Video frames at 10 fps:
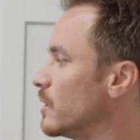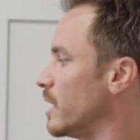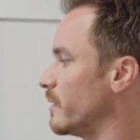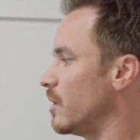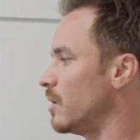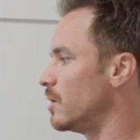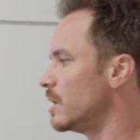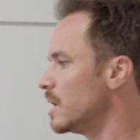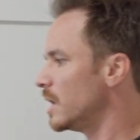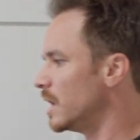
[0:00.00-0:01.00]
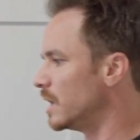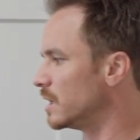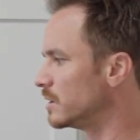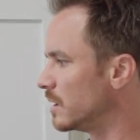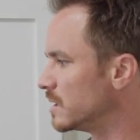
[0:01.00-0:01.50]
gonna go down the hall,
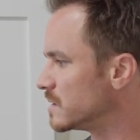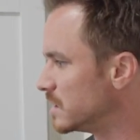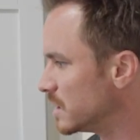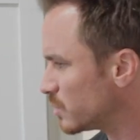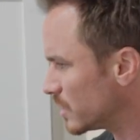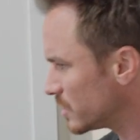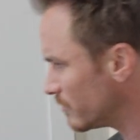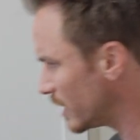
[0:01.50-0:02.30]
and is the dishwasher